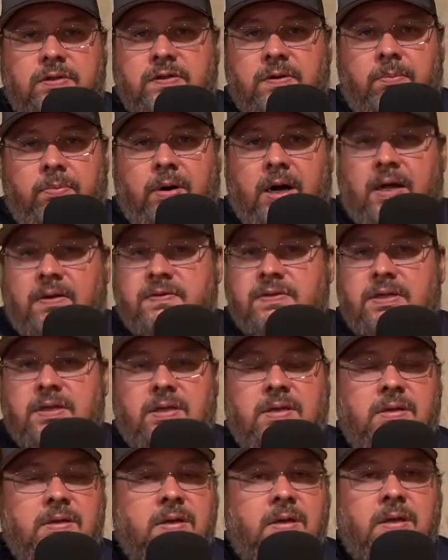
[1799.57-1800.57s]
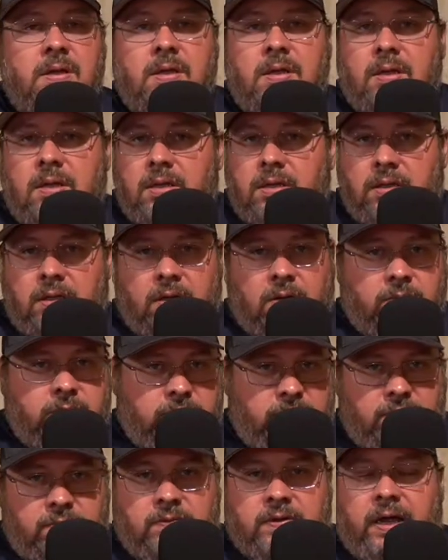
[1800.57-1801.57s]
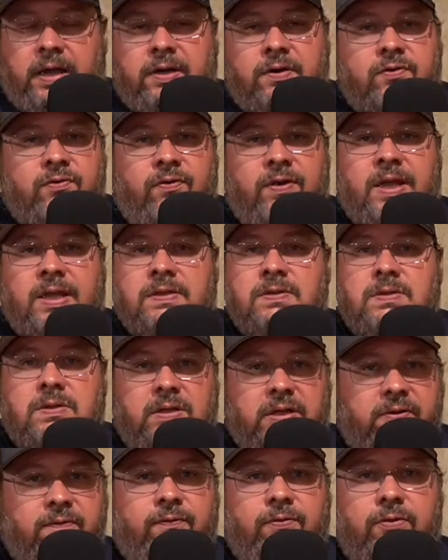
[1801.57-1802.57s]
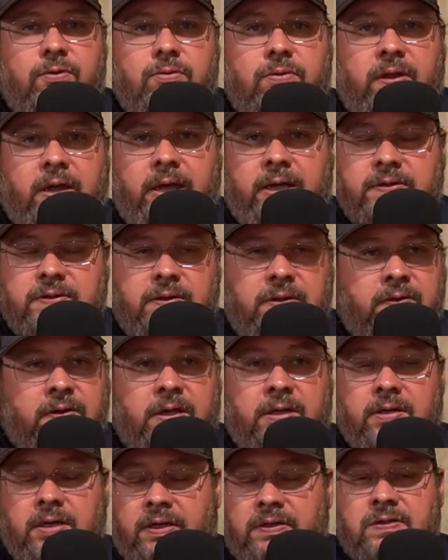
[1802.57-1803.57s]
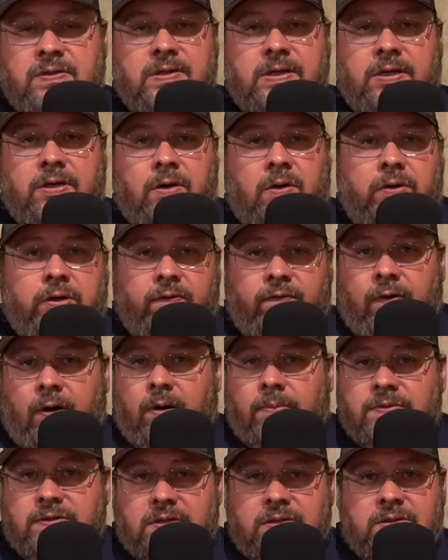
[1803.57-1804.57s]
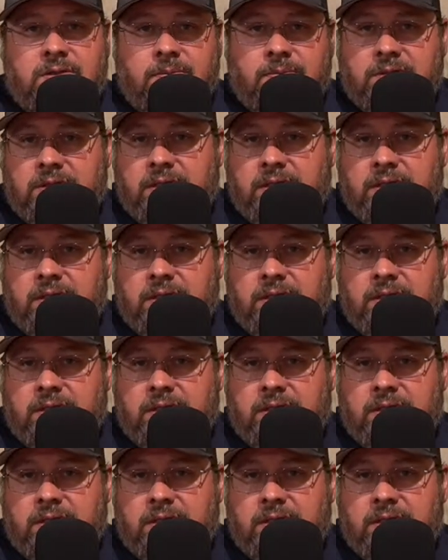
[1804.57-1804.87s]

Dombrowski, Tigers fans live through that, and then next thing you know, your farm system's